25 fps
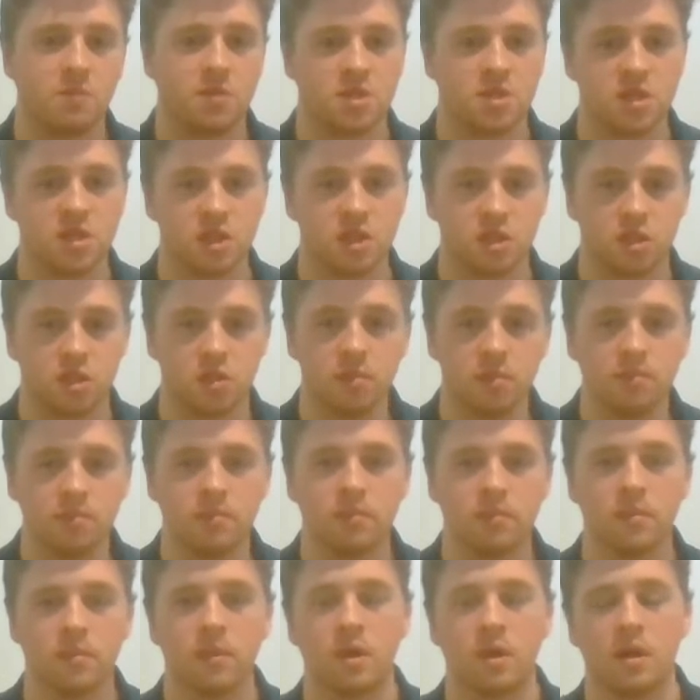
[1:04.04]
position,
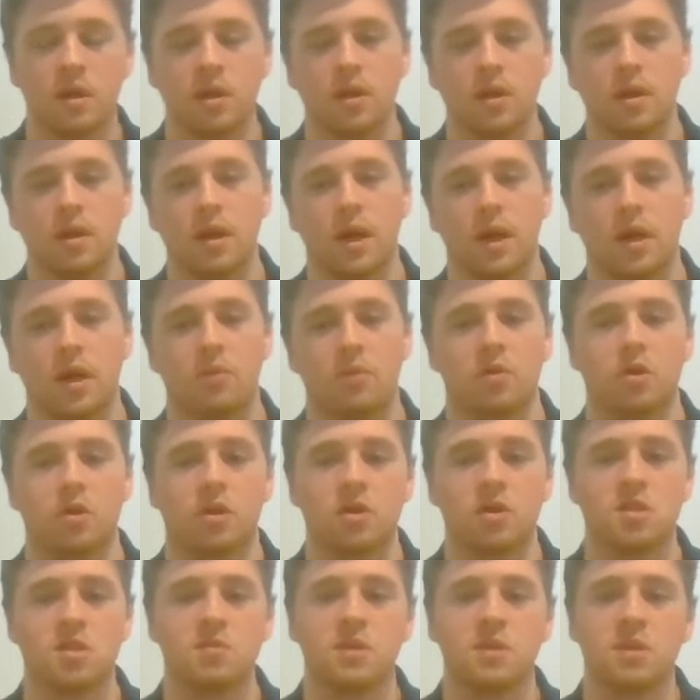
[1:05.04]
and we're
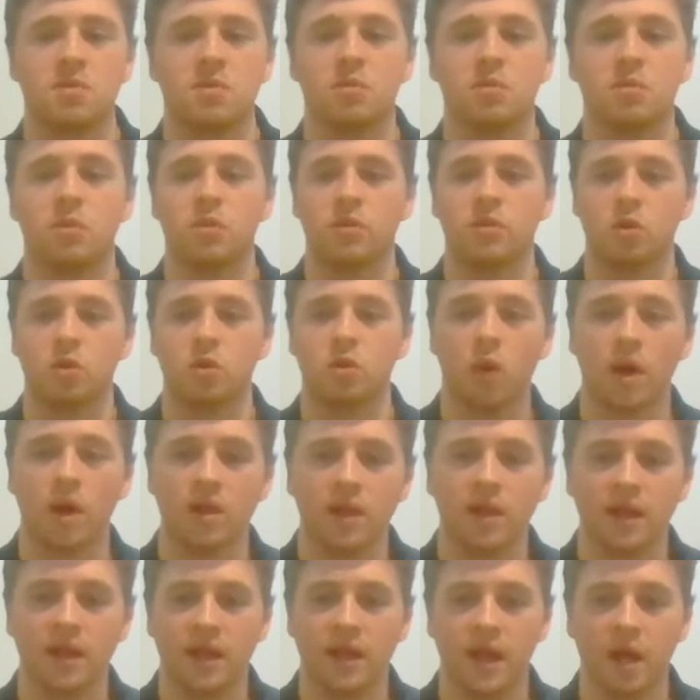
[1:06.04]
going to be moving one
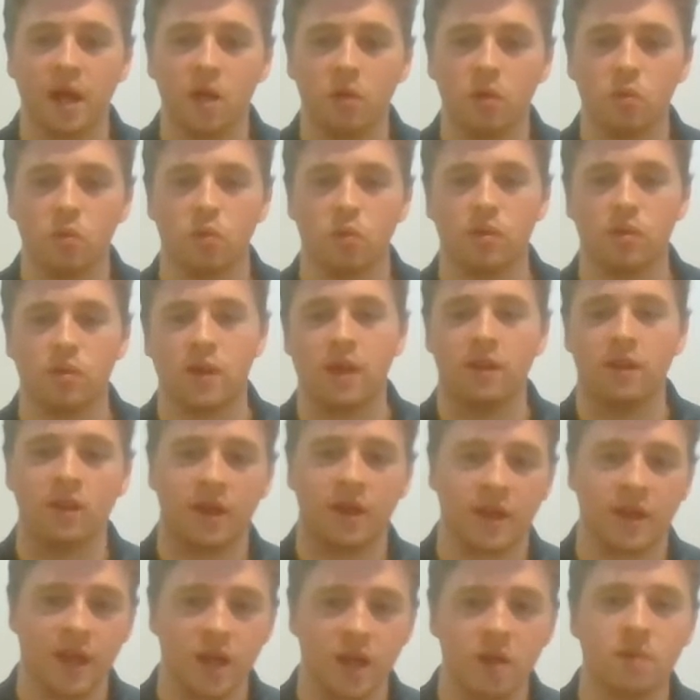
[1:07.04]
leg out, the other
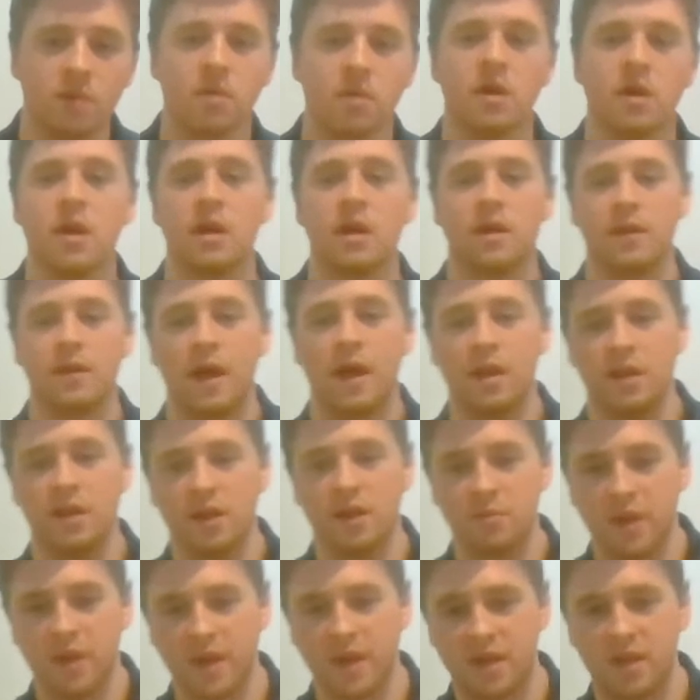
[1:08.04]
leg out, that
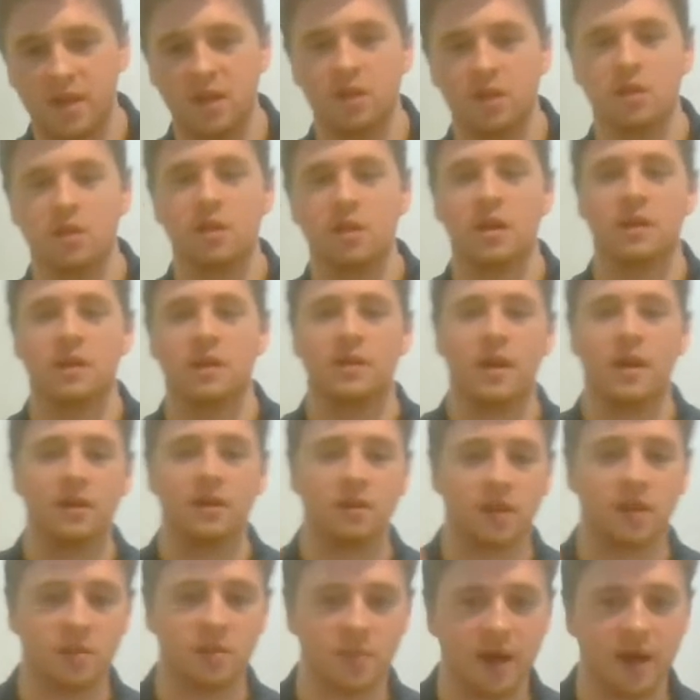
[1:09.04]
leg back in, and the other
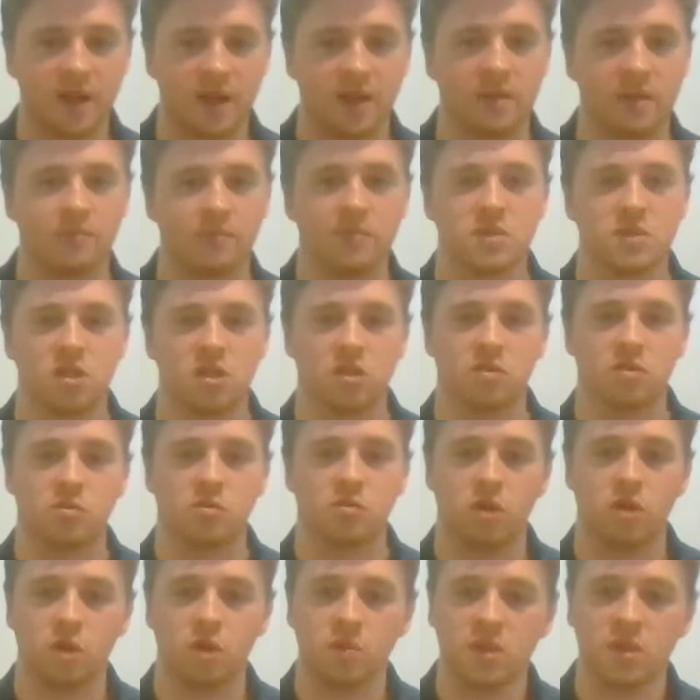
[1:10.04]
leg back in. So we're
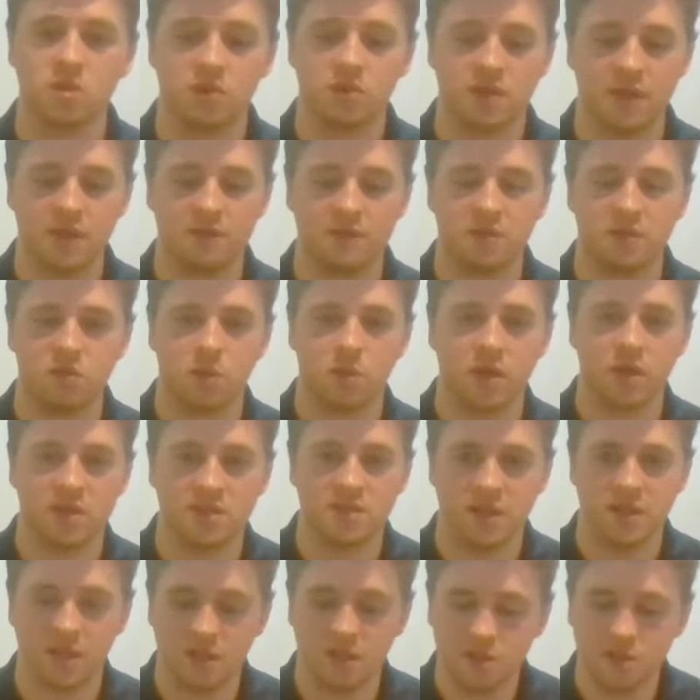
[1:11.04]
going to be doing that for 20
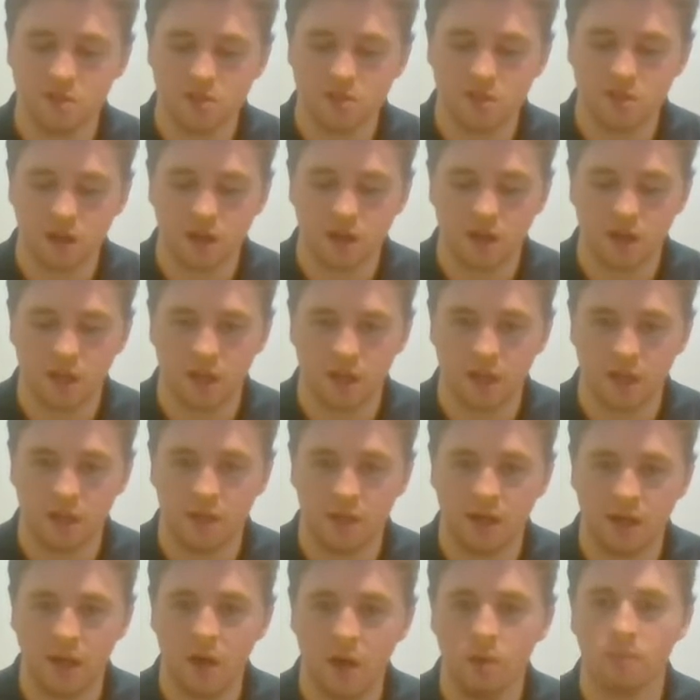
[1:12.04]
seconds, starting
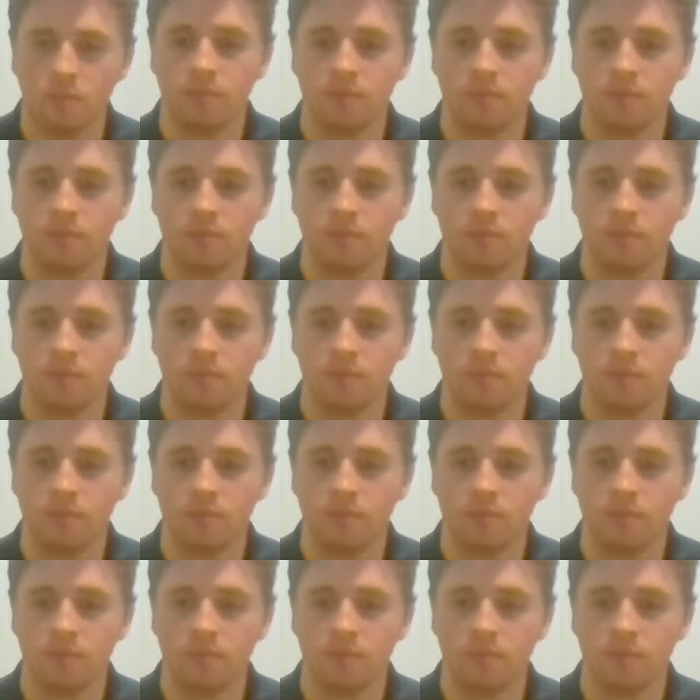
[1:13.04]
now.